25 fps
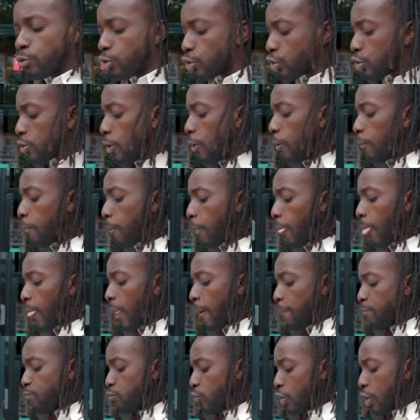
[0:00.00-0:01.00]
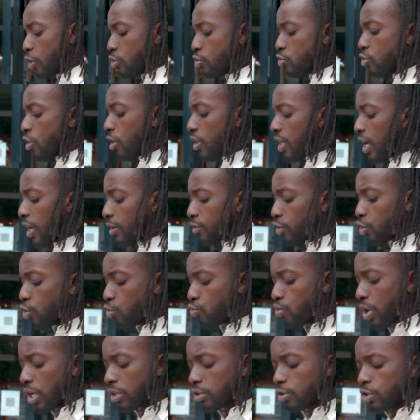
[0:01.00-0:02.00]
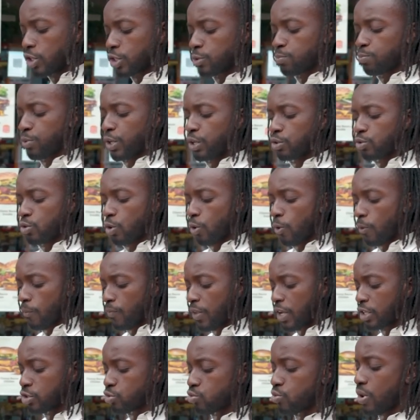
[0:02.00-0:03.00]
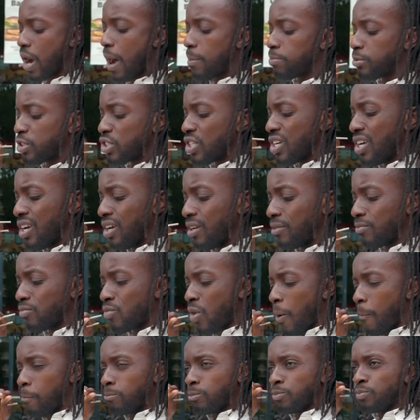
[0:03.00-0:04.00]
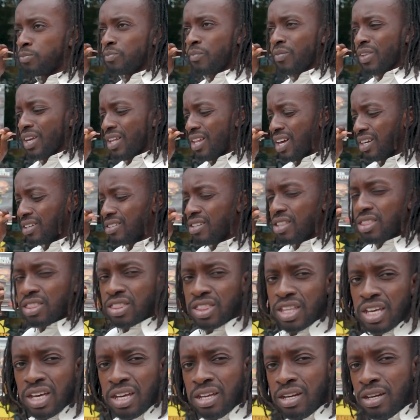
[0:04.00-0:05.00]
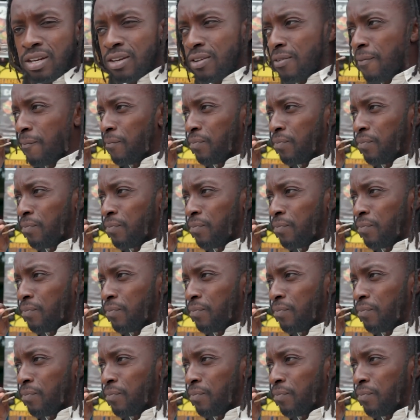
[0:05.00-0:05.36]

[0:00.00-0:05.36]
So it's not like the regular spring roll that's wrapped in like a thin